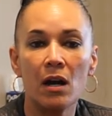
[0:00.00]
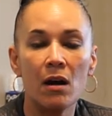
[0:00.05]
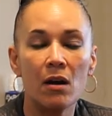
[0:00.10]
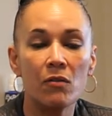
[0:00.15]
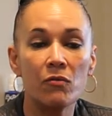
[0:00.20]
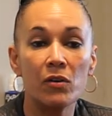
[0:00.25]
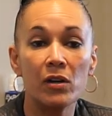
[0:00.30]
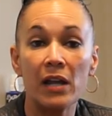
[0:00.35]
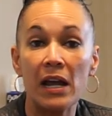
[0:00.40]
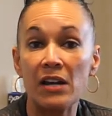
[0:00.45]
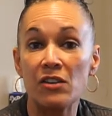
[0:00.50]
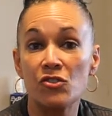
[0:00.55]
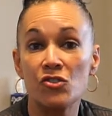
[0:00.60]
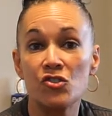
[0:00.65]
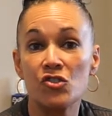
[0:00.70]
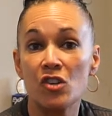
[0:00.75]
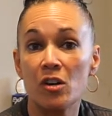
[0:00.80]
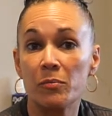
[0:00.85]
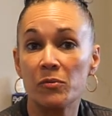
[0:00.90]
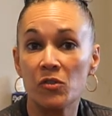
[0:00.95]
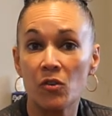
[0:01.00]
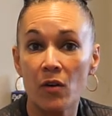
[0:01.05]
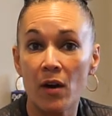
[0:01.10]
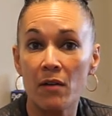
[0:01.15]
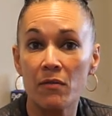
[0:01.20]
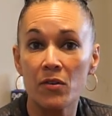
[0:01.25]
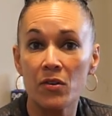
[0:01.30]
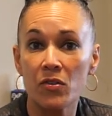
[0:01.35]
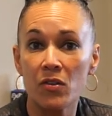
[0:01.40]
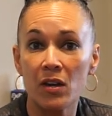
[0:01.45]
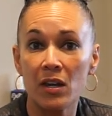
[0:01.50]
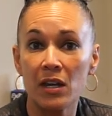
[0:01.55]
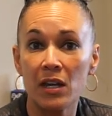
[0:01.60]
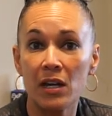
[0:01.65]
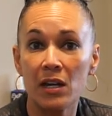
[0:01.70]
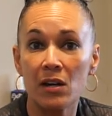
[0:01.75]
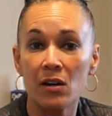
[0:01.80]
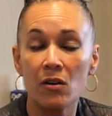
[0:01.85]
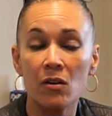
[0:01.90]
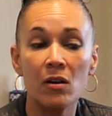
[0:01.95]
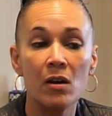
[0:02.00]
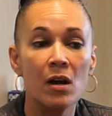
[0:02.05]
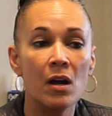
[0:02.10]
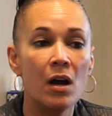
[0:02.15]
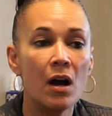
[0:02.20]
Uh, relationships are everything here.